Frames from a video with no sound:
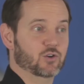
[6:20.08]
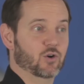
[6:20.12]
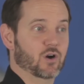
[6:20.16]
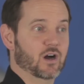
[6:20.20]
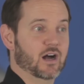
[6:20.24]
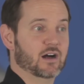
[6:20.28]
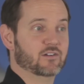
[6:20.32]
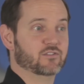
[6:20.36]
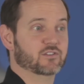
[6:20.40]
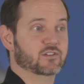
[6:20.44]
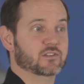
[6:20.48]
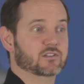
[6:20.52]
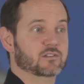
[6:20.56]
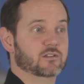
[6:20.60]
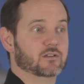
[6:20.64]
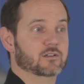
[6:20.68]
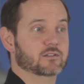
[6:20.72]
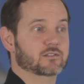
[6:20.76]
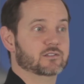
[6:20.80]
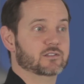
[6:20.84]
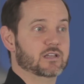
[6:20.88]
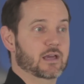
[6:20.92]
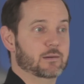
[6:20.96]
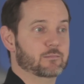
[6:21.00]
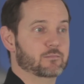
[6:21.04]
your
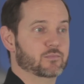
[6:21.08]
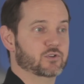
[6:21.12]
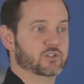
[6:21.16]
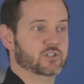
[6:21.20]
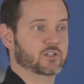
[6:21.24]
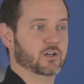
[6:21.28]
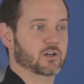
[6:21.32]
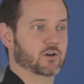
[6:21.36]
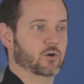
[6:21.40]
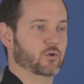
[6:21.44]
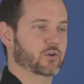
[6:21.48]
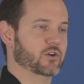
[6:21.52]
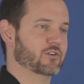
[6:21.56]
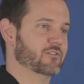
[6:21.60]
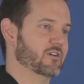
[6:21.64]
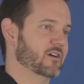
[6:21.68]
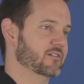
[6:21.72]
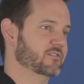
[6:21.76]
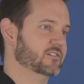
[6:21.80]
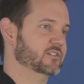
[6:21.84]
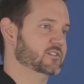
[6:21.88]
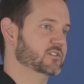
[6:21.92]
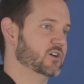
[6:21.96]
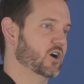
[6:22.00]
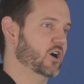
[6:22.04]
oven temperature or
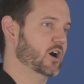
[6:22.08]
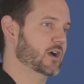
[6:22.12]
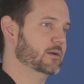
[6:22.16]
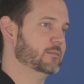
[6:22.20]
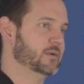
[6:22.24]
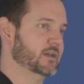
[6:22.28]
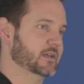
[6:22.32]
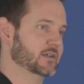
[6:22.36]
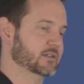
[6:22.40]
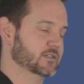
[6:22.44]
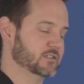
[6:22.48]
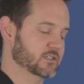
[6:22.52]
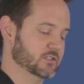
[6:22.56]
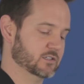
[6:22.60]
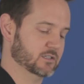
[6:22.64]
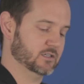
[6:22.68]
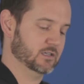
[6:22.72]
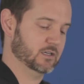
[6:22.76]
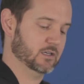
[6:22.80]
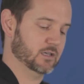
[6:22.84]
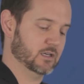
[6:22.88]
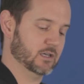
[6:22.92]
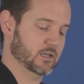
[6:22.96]
your oven timings